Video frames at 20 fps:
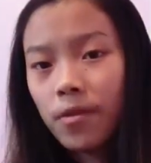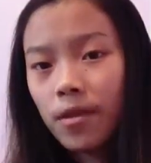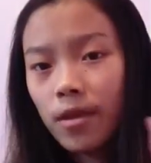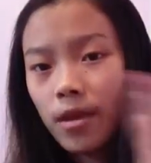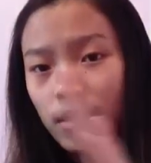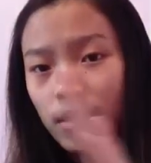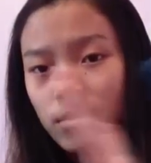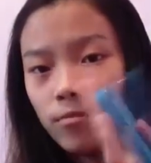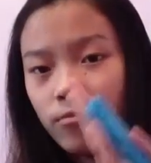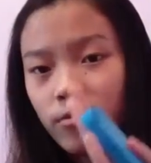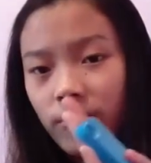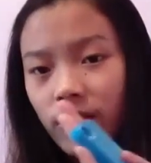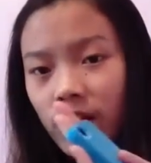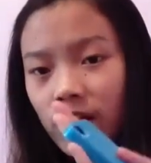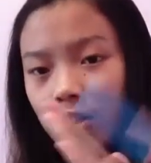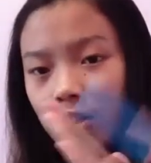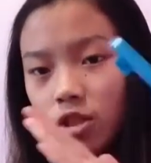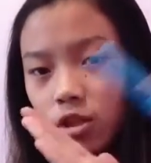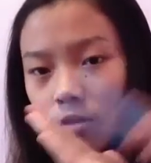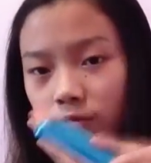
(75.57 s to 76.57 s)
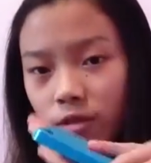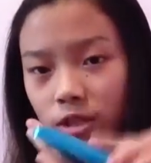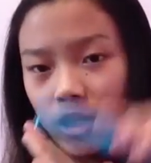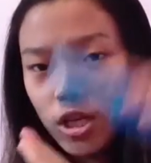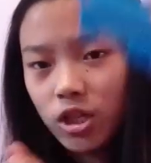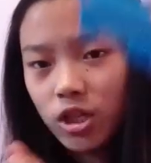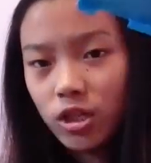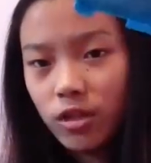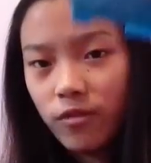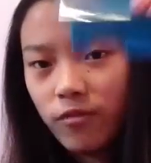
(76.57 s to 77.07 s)
It provides no
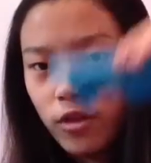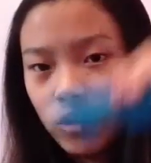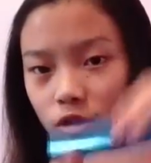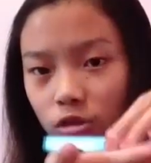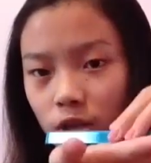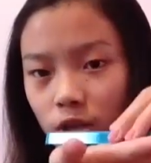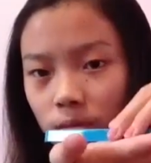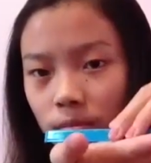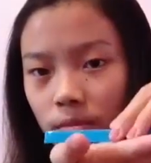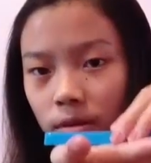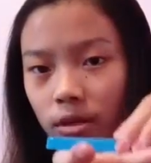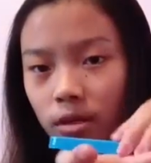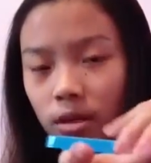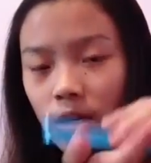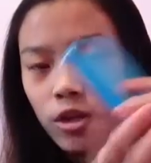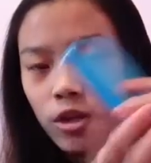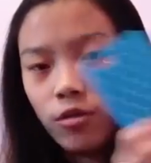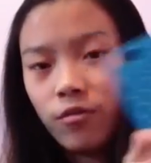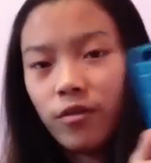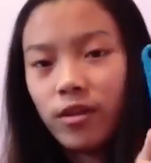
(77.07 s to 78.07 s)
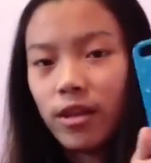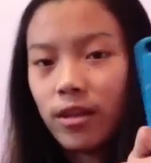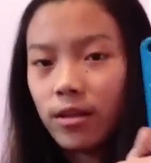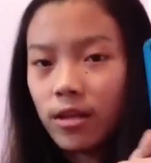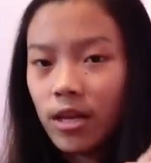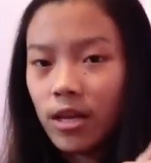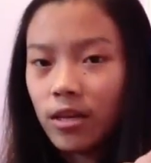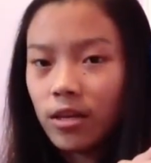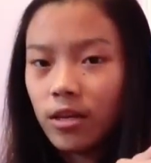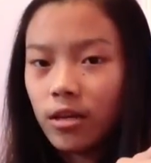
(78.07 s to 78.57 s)
protection if I drop it. I don't really
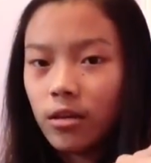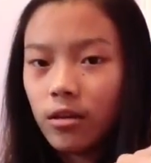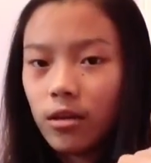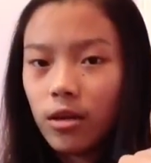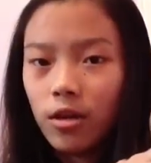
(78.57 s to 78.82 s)
like it.